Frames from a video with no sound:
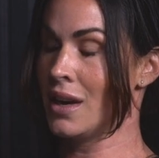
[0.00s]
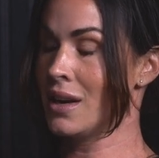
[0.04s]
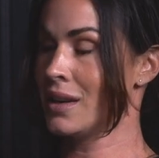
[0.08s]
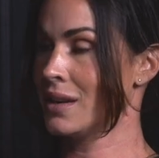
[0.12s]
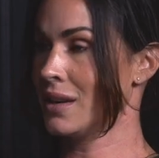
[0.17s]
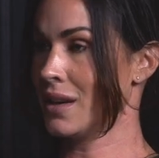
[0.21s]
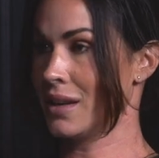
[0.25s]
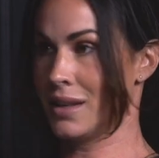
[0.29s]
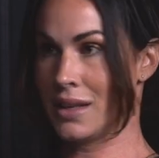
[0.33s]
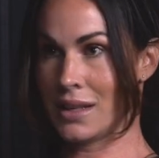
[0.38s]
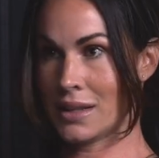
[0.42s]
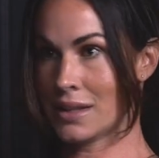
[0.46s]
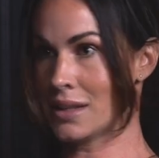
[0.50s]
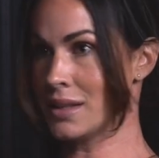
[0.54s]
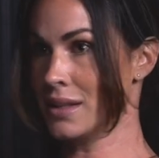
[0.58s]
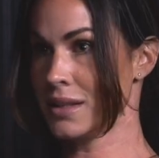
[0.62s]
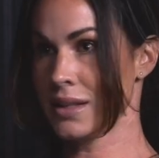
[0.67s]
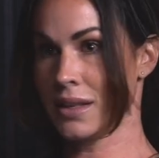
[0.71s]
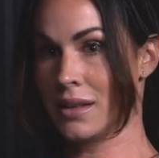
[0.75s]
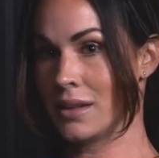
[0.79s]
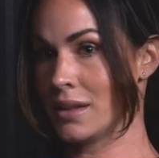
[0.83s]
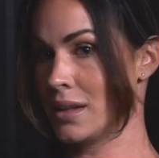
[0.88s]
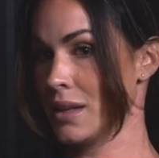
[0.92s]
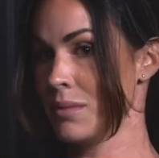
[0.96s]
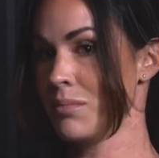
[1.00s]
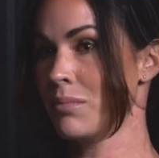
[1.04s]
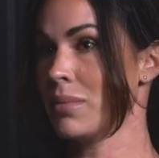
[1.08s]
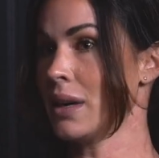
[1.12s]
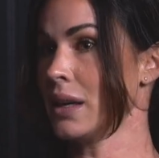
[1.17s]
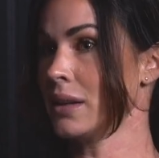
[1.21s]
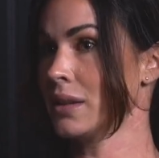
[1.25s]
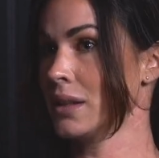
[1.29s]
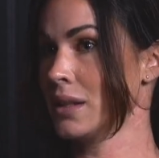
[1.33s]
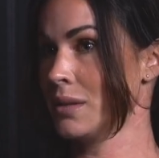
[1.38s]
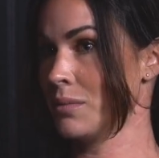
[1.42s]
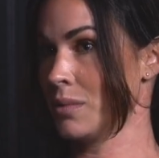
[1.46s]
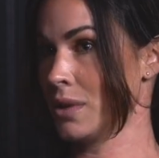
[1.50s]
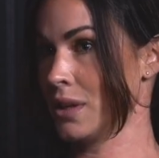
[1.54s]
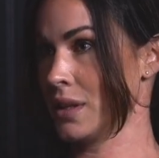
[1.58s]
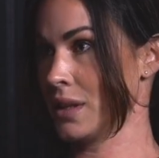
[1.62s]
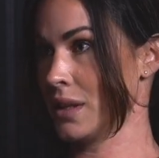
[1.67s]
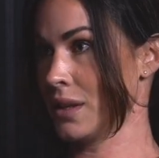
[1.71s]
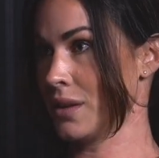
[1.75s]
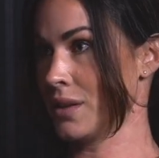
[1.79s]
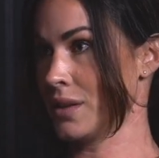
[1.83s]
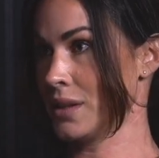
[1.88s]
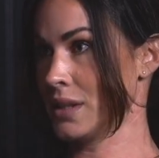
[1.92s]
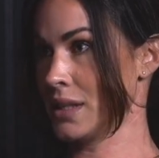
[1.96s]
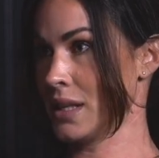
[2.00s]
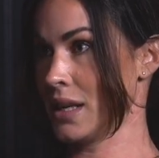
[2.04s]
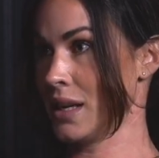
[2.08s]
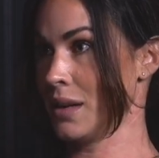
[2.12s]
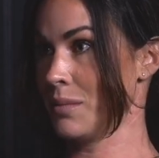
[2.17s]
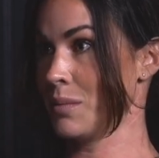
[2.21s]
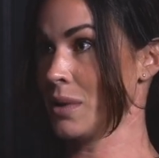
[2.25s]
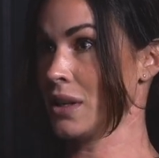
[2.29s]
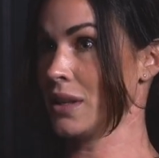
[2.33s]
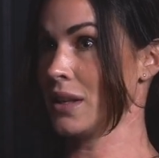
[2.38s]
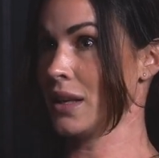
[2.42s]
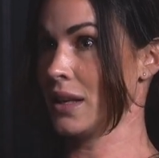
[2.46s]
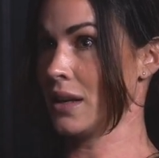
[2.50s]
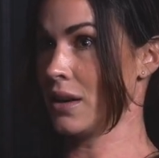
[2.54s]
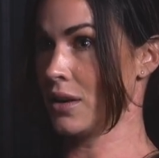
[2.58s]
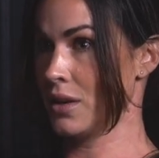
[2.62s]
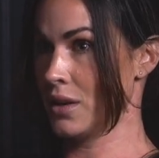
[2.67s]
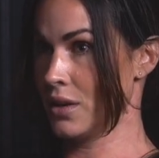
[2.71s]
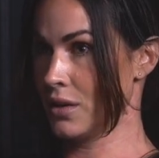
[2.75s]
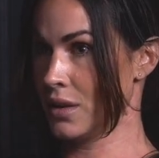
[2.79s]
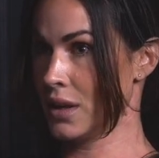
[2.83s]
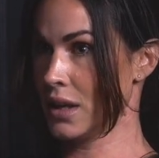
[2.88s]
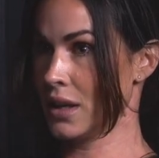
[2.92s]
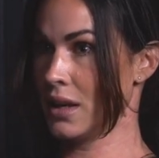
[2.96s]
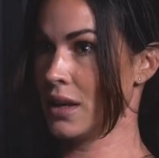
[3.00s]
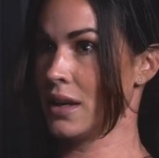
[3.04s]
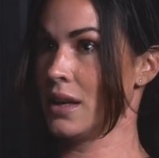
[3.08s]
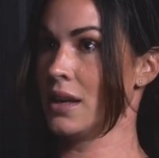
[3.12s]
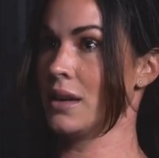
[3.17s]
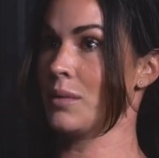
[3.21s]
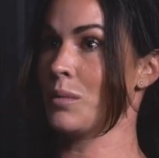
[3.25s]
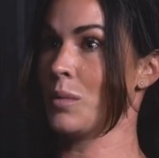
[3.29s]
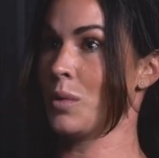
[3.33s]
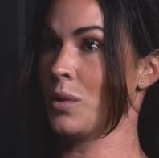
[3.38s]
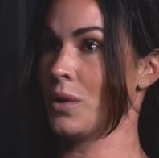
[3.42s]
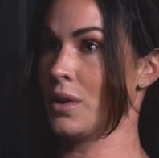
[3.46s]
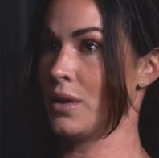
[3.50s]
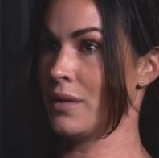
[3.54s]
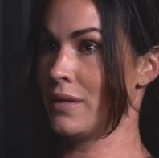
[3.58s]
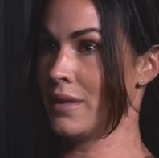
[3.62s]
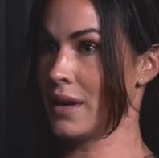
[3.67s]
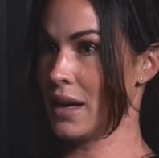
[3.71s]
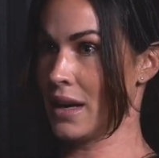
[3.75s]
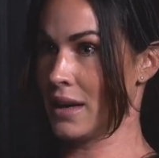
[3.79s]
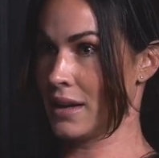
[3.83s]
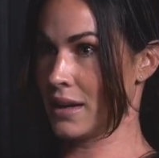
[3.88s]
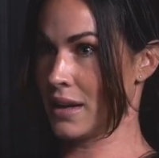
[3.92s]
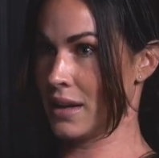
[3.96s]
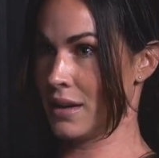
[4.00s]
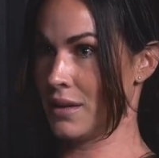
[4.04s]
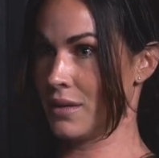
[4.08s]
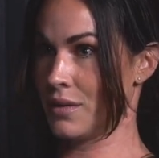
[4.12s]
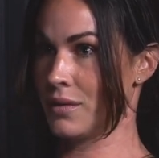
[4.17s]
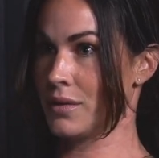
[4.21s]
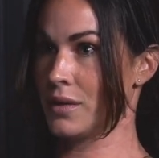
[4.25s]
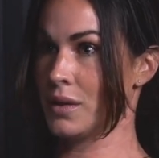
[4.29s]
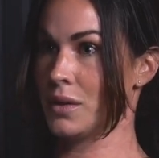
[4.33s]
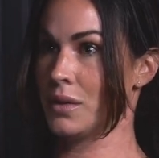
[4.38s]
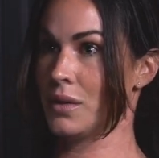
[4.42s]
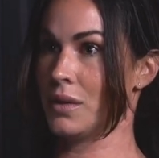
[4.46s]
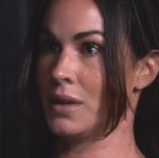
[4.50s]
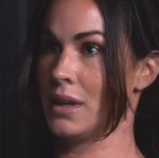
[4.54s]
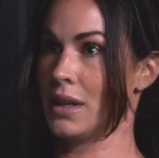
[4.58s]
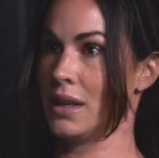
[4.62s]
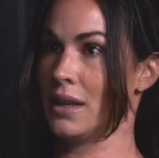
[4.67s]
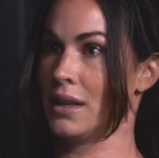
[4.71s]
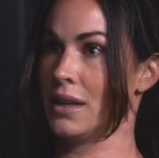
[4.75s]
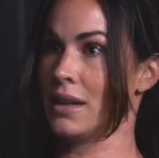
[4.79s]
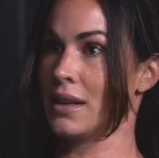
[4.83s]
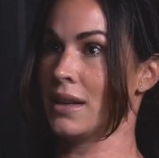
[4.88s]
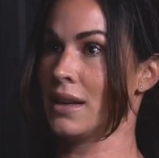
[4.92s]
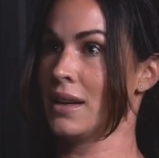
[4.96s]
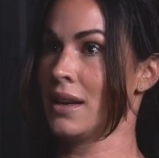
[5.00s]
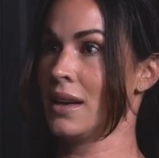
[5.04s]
Not necessarily belly breathing all day, but like, are you getting more of that kind of fluid